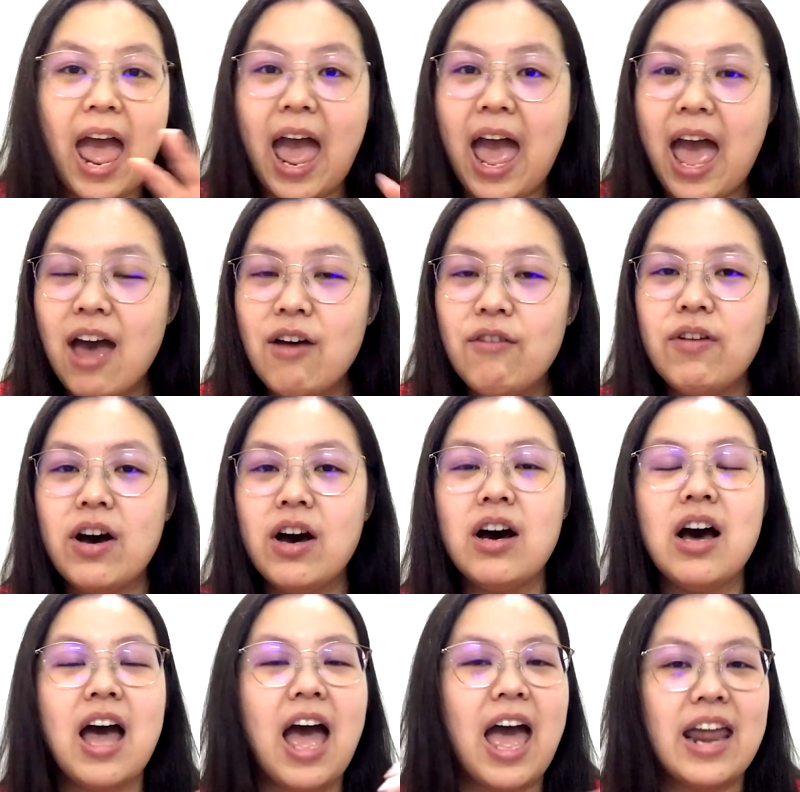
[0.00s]
ever
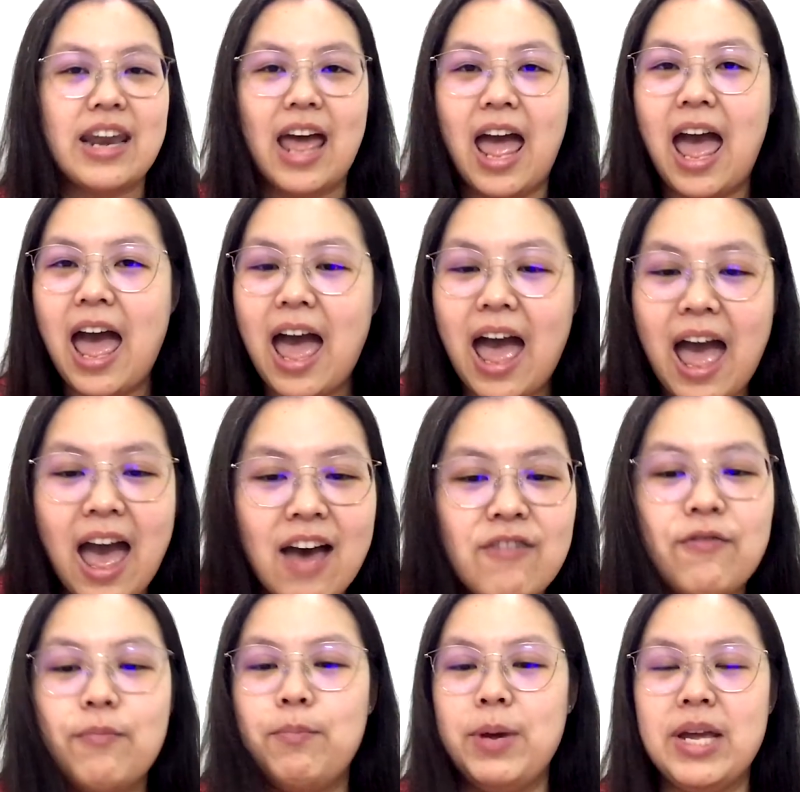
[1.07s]
and
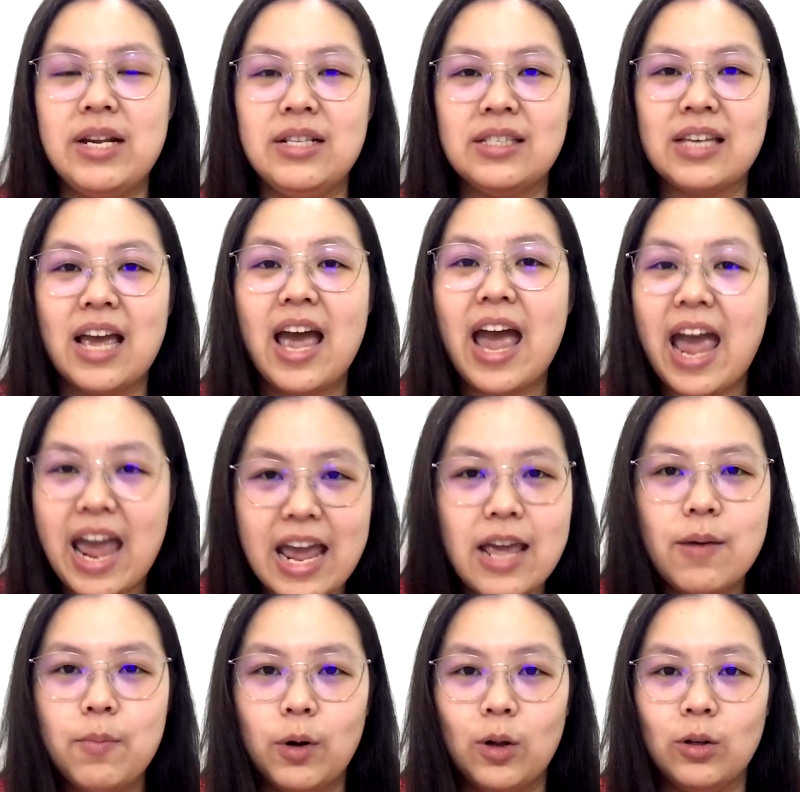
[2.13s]
have been
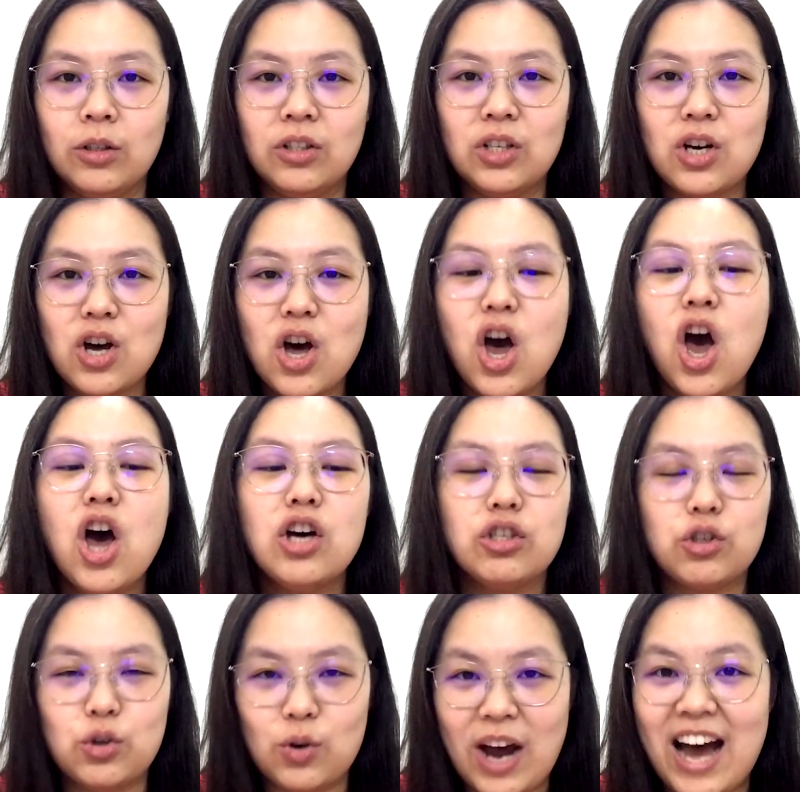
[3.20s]
able
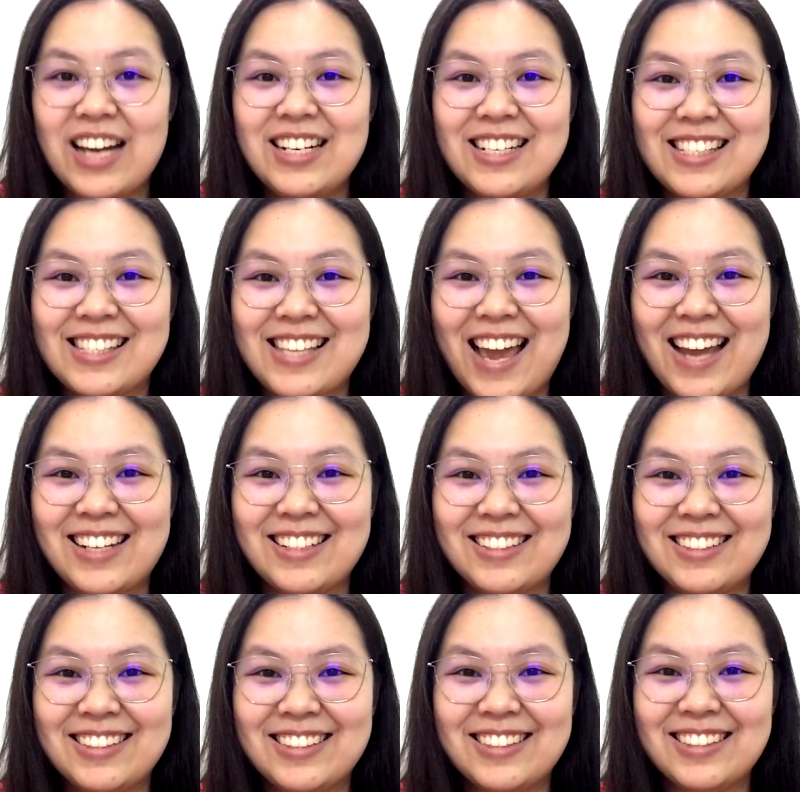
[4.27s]
to understand.
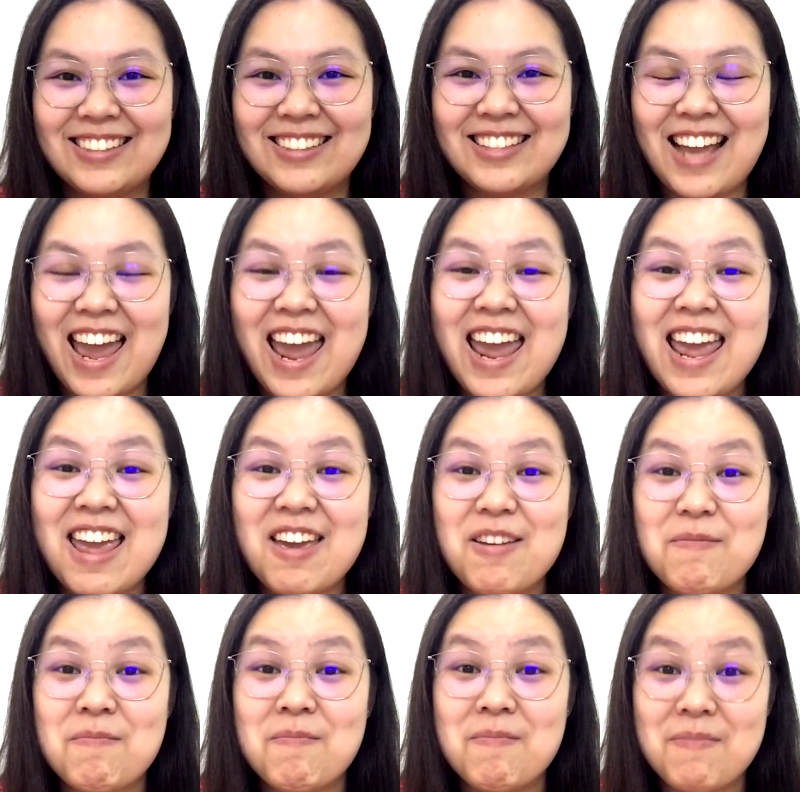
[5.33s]

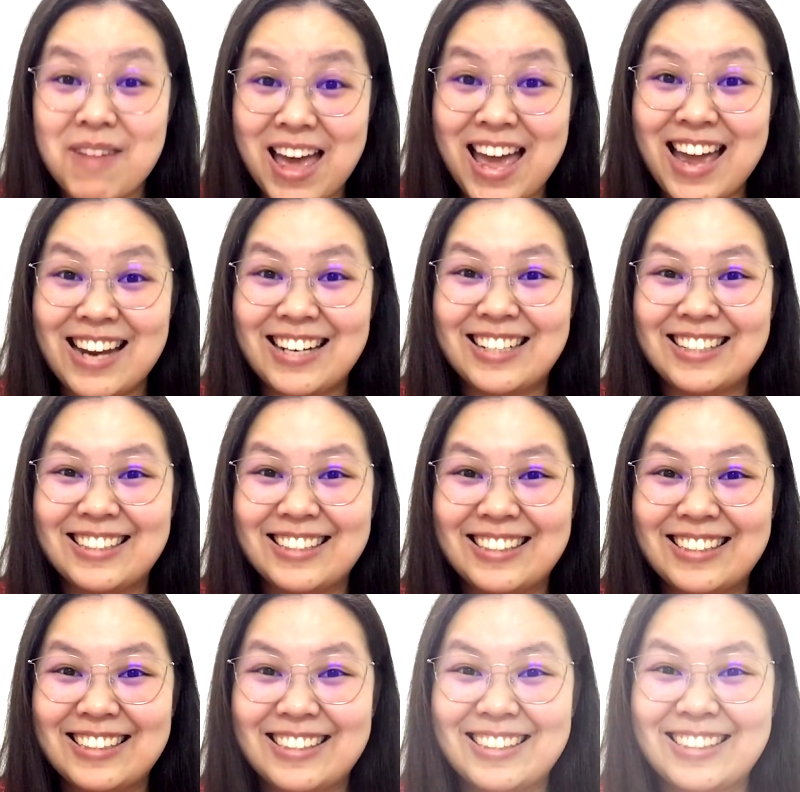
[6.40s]
Amen.
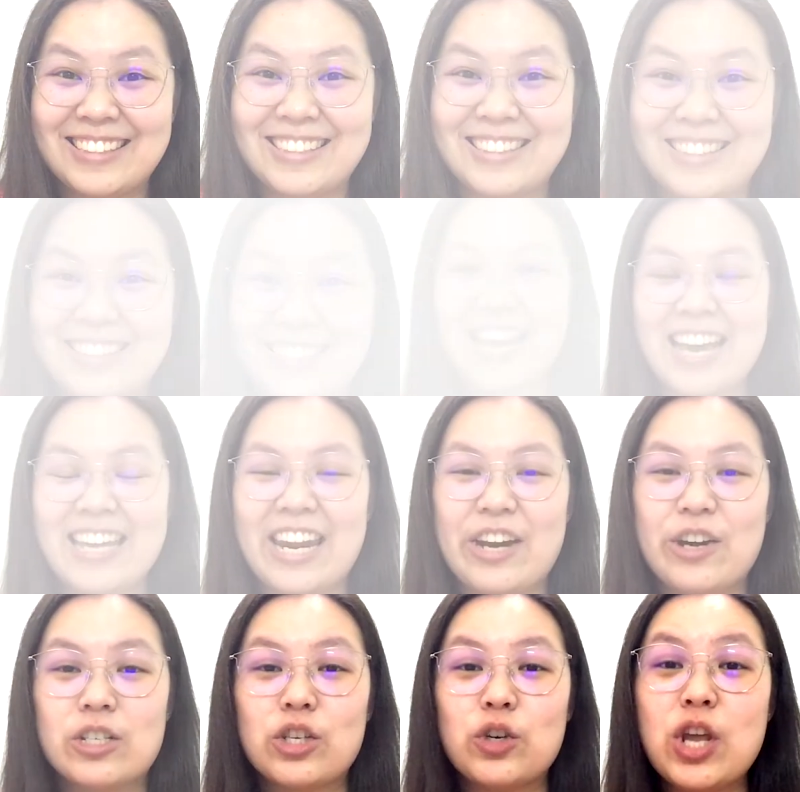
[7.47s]
There
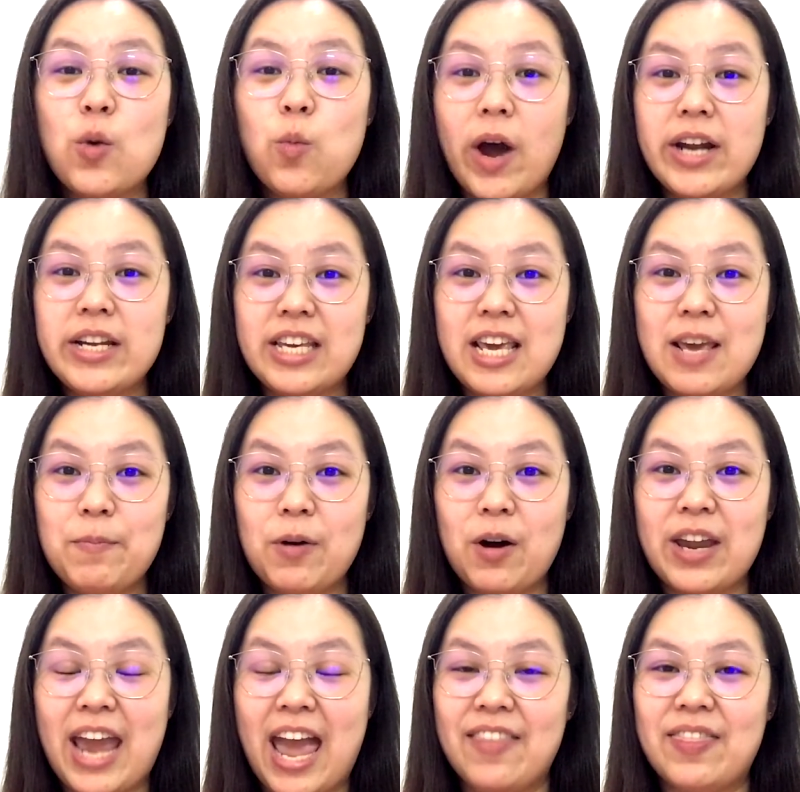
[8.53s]
is only one key
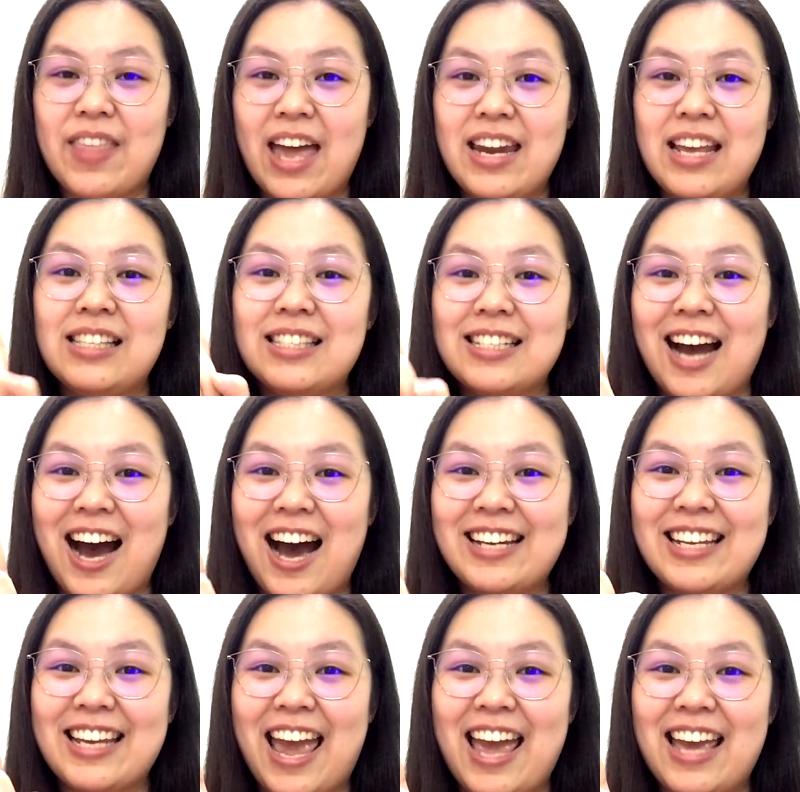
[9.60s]
point, and that is God
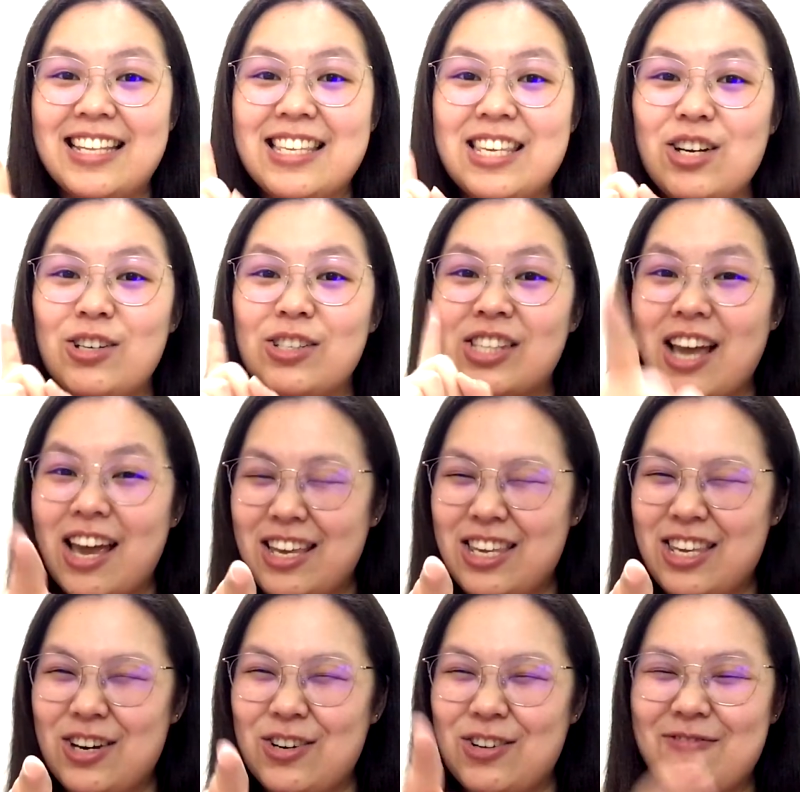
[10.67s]
can use
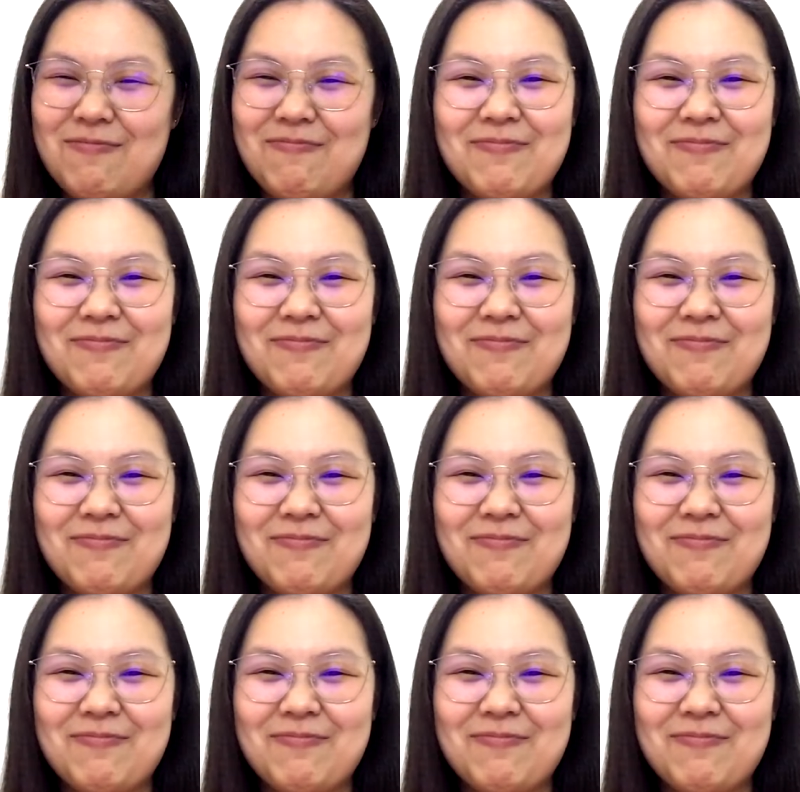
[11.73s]
you.